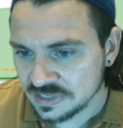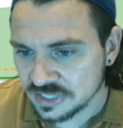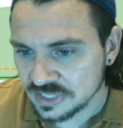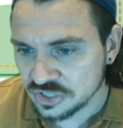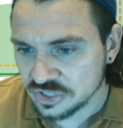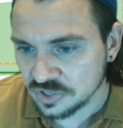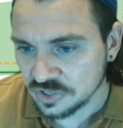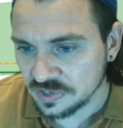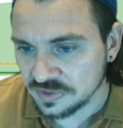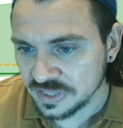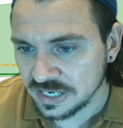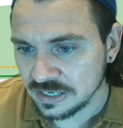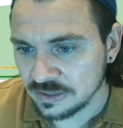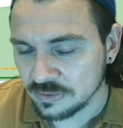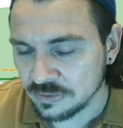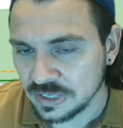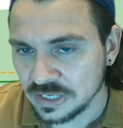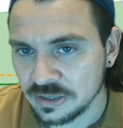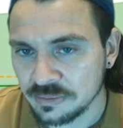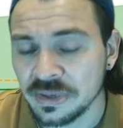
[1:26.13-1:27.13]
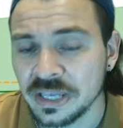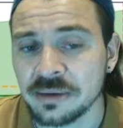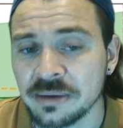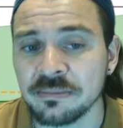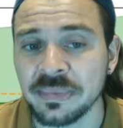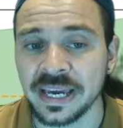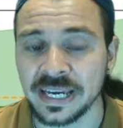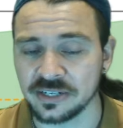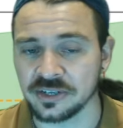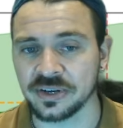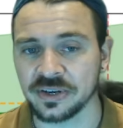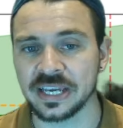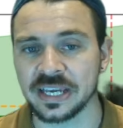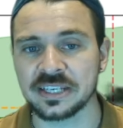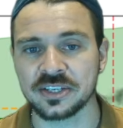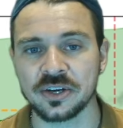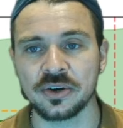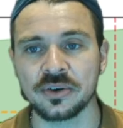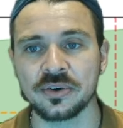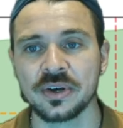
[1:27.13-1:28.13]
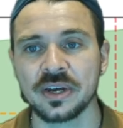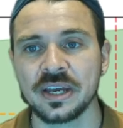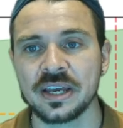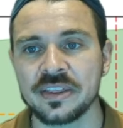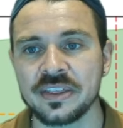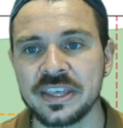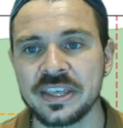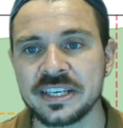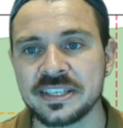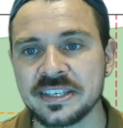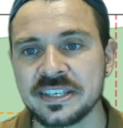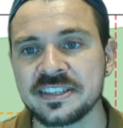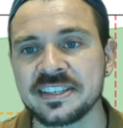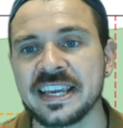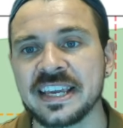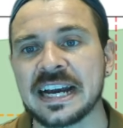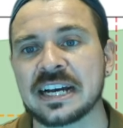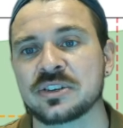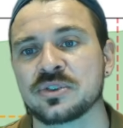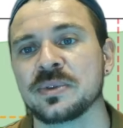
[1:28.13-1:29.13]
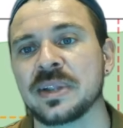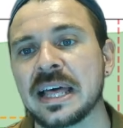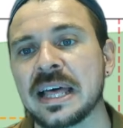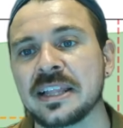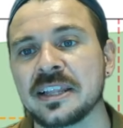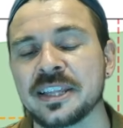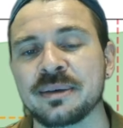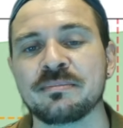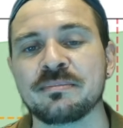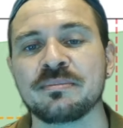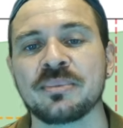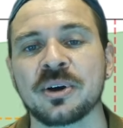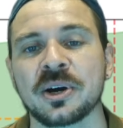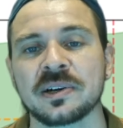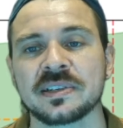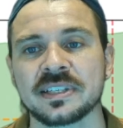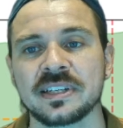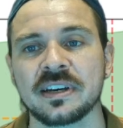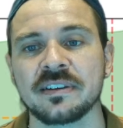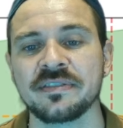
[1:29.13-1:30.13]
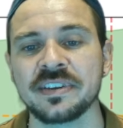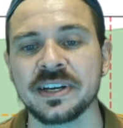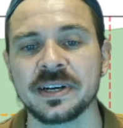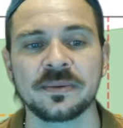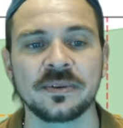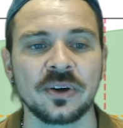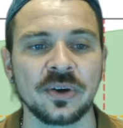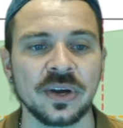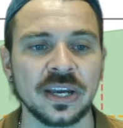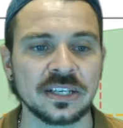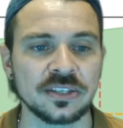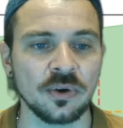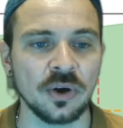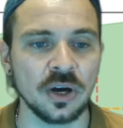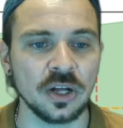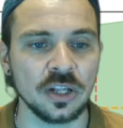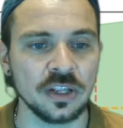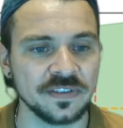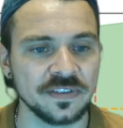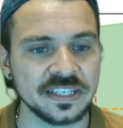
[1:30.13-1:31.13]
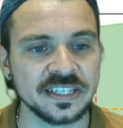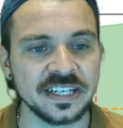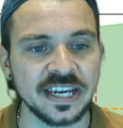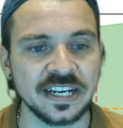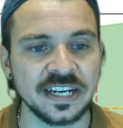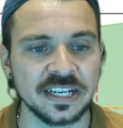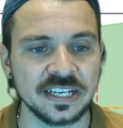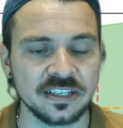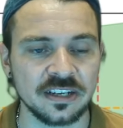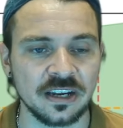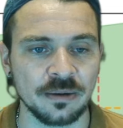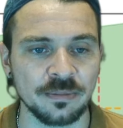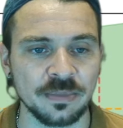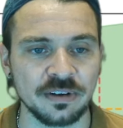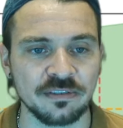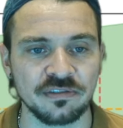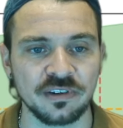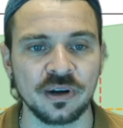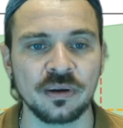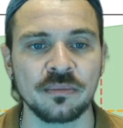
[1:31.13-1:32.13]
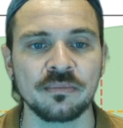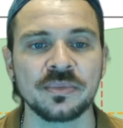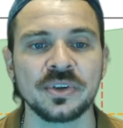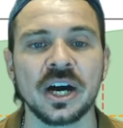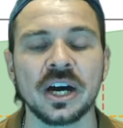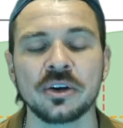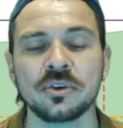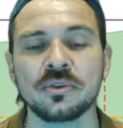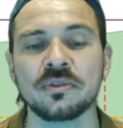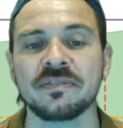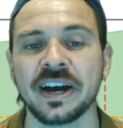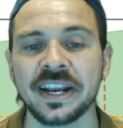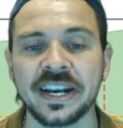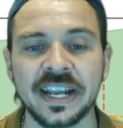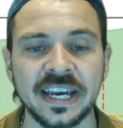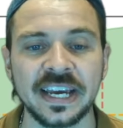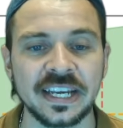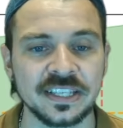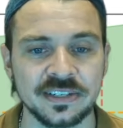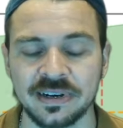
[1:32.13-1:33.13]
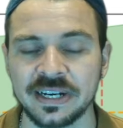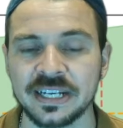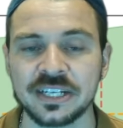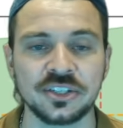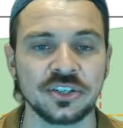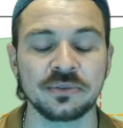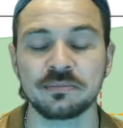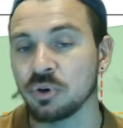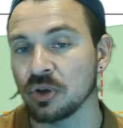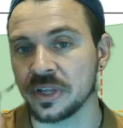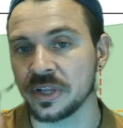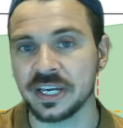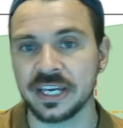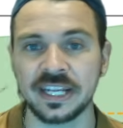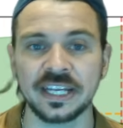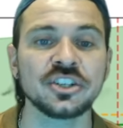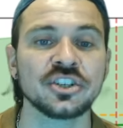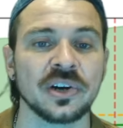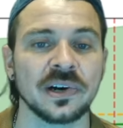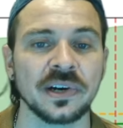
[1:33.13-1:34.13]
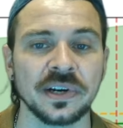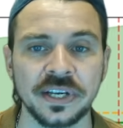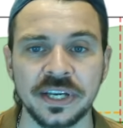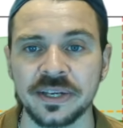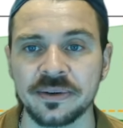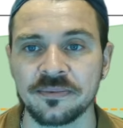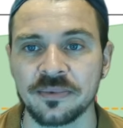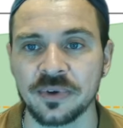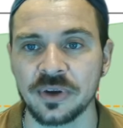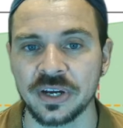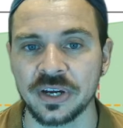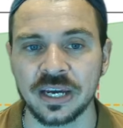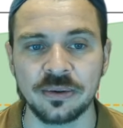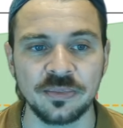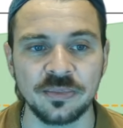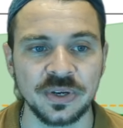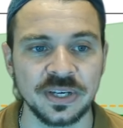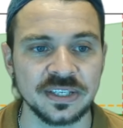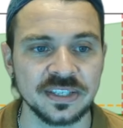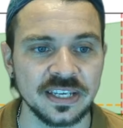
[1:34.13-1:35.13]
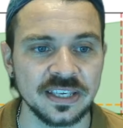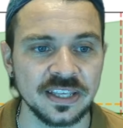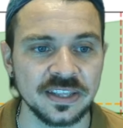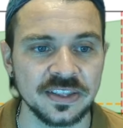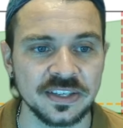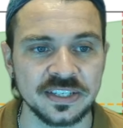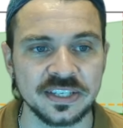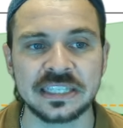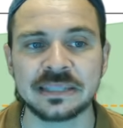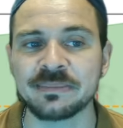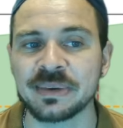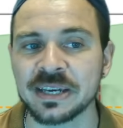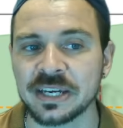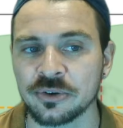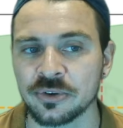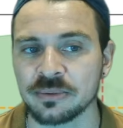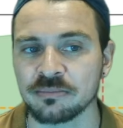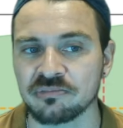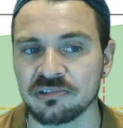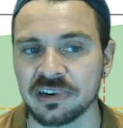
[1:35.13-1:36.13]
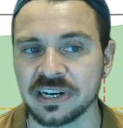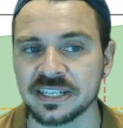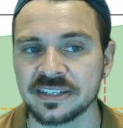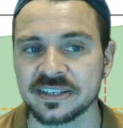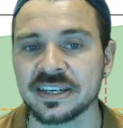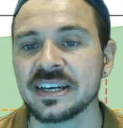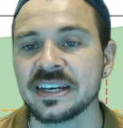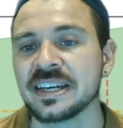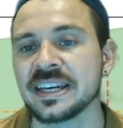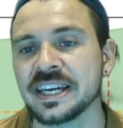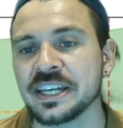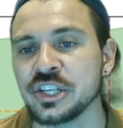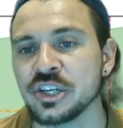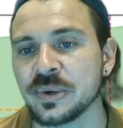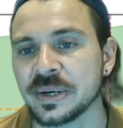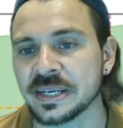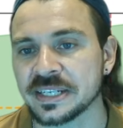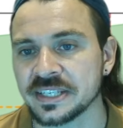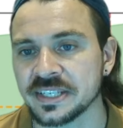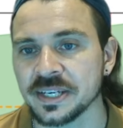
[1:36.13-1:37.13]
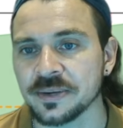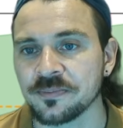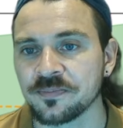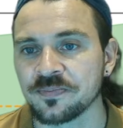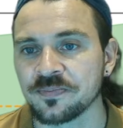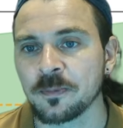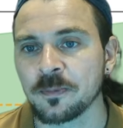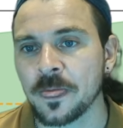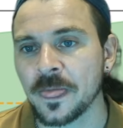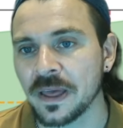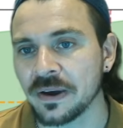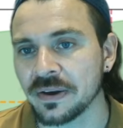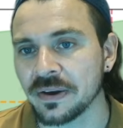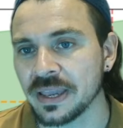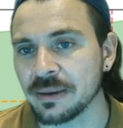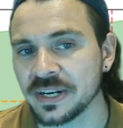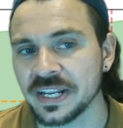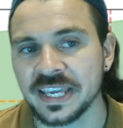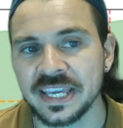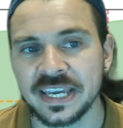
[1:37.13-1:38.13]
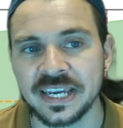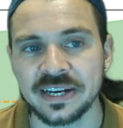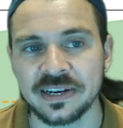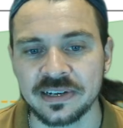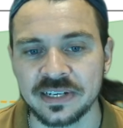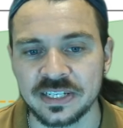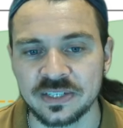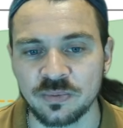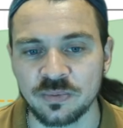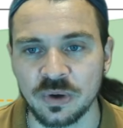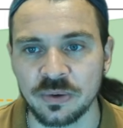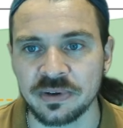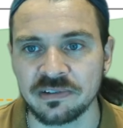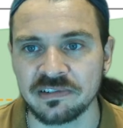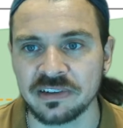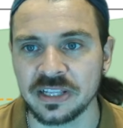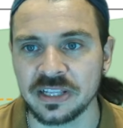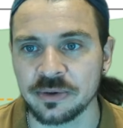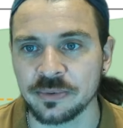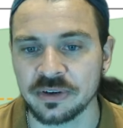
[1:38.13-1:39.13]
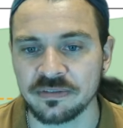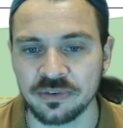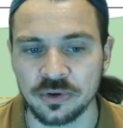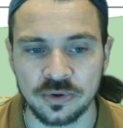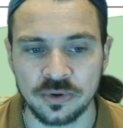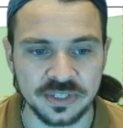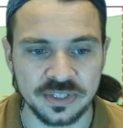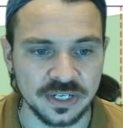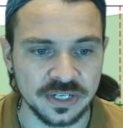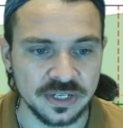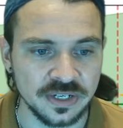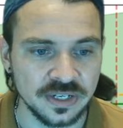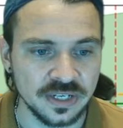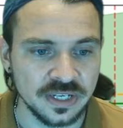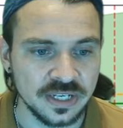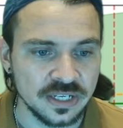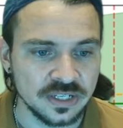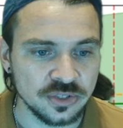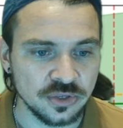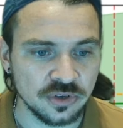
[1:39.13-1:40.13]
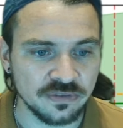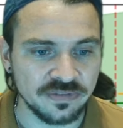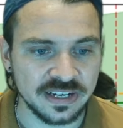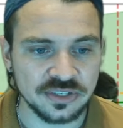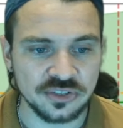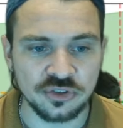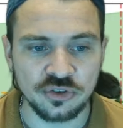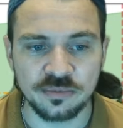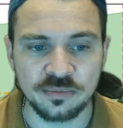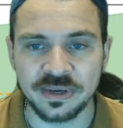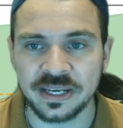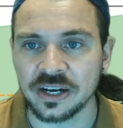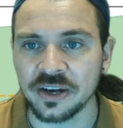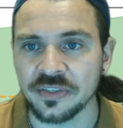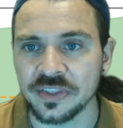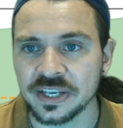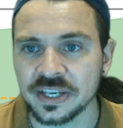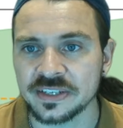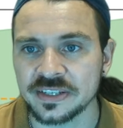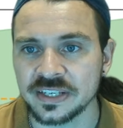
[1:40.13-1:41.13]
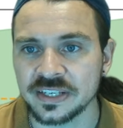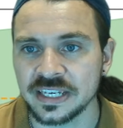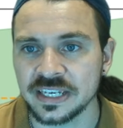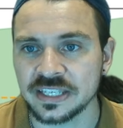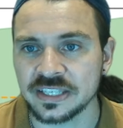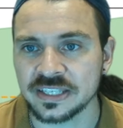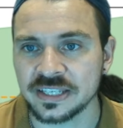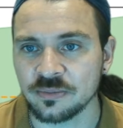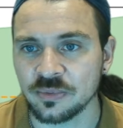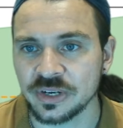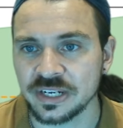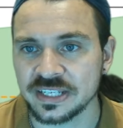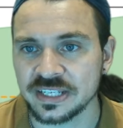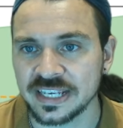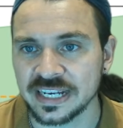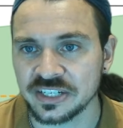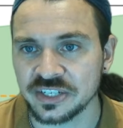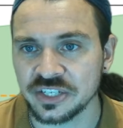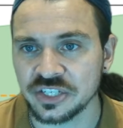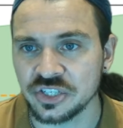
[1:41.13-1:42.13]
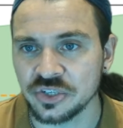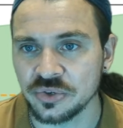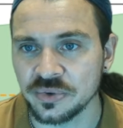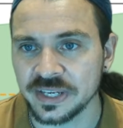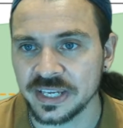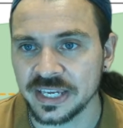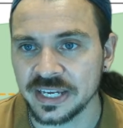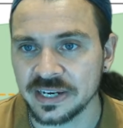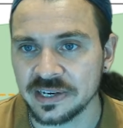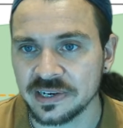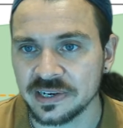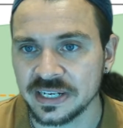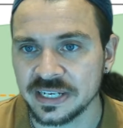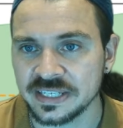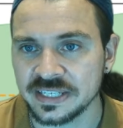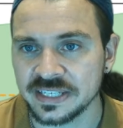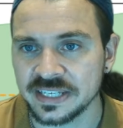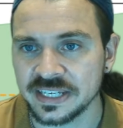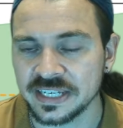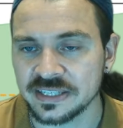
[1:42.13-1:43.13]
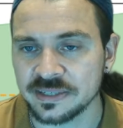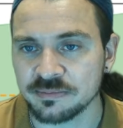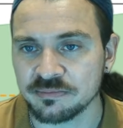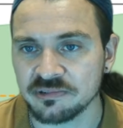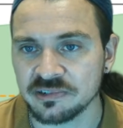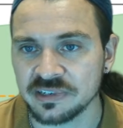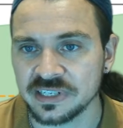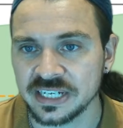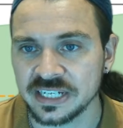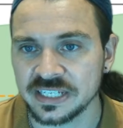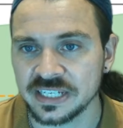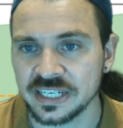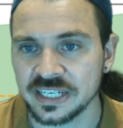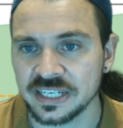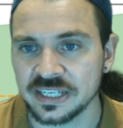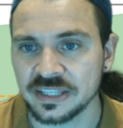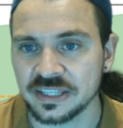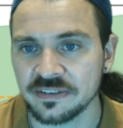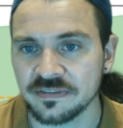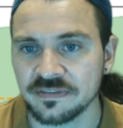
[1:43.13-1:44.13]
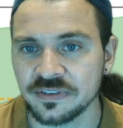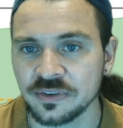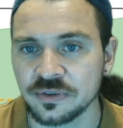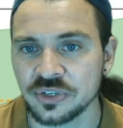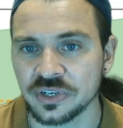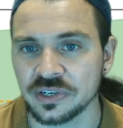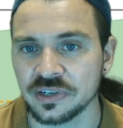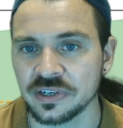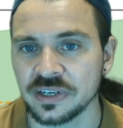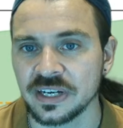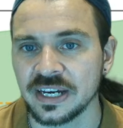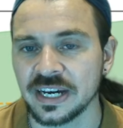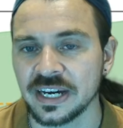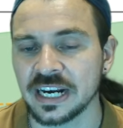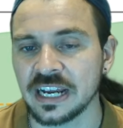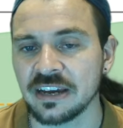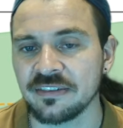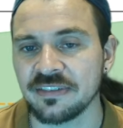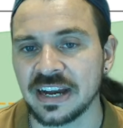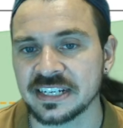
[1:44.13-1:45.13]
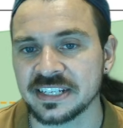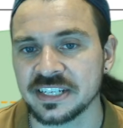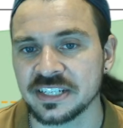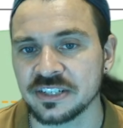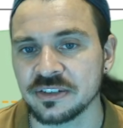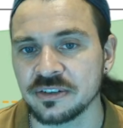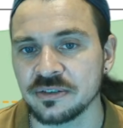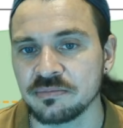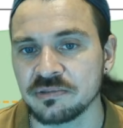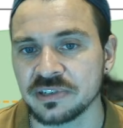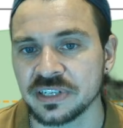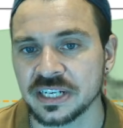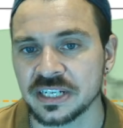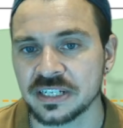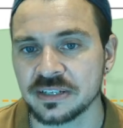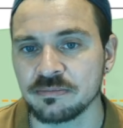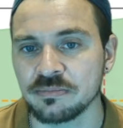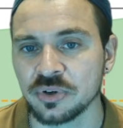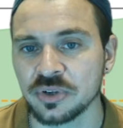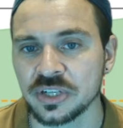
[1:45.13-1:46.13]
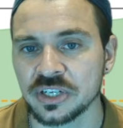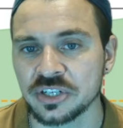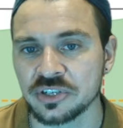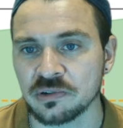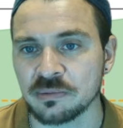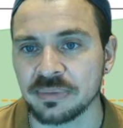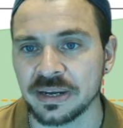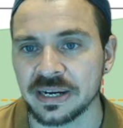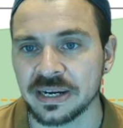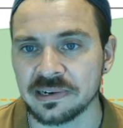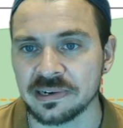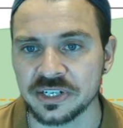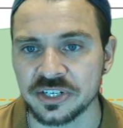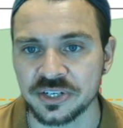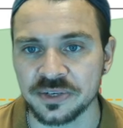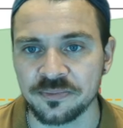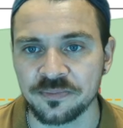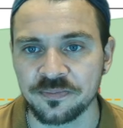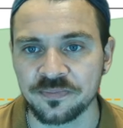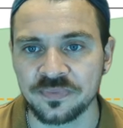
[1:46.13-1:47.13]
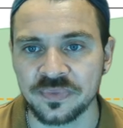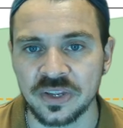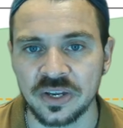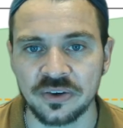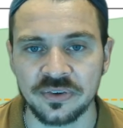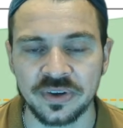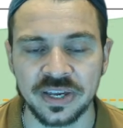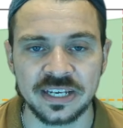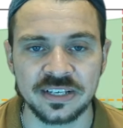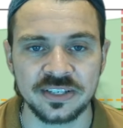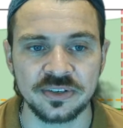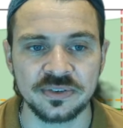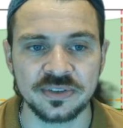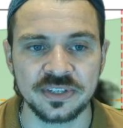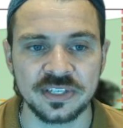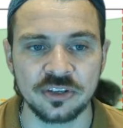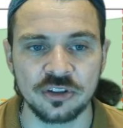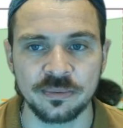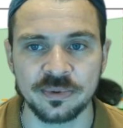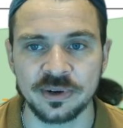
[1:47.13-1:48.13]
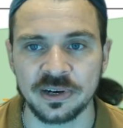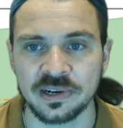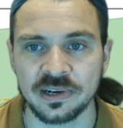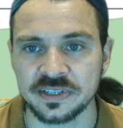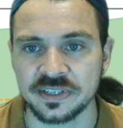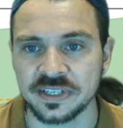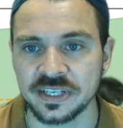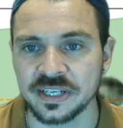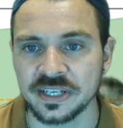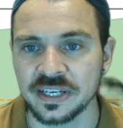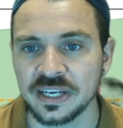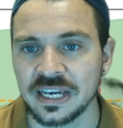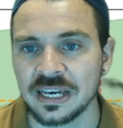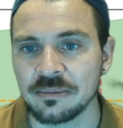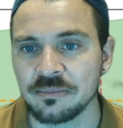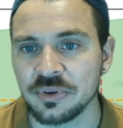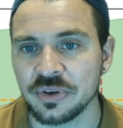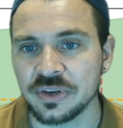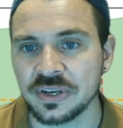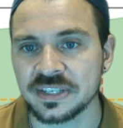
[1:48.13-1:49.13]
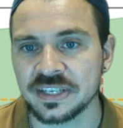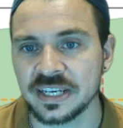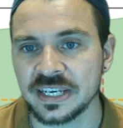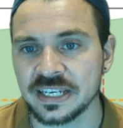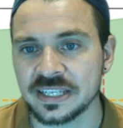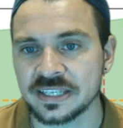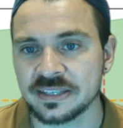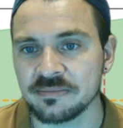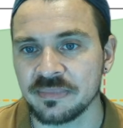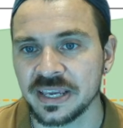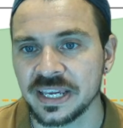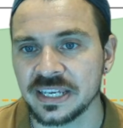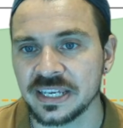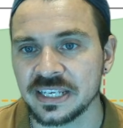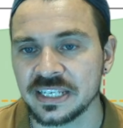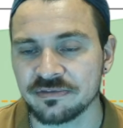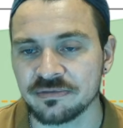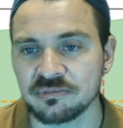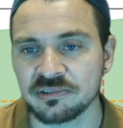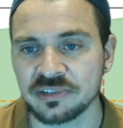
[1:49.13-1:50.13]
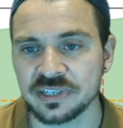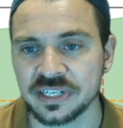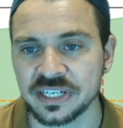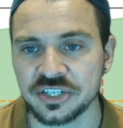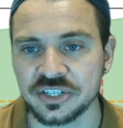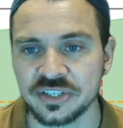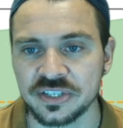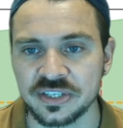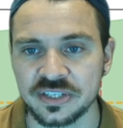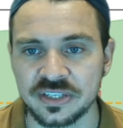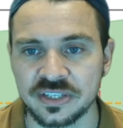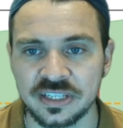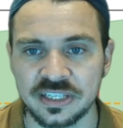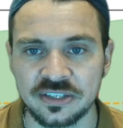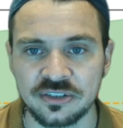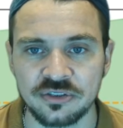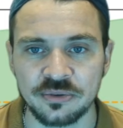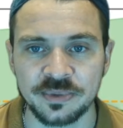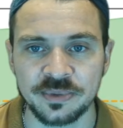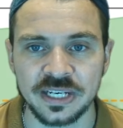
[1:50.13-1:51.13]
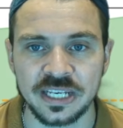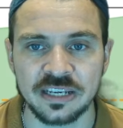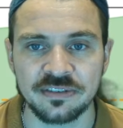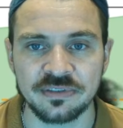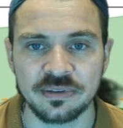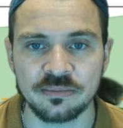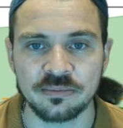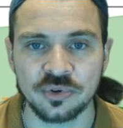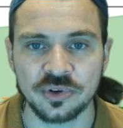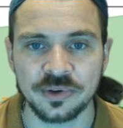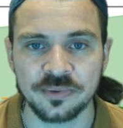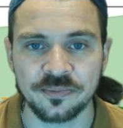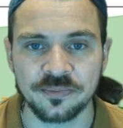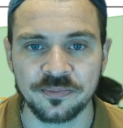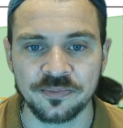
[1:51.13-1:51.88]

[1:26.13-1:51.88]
the chart that it made. Okay, so this is the actual LLM part stuff here. Okay, so all of this data is coming from Yahoo Finance, right? Just pulling it and charting it. Okay, and we can see that this is the Bitcoin price in USD. Okay, but here is what we really want to focus on. So if I zoom in on this, what it's actually doing here is it's predicting the future. And I've asked it to predict bullish or bearish. Okay, so it's still a little bit hard to see. But you can see it's making different predictions. Let's zoom in even more.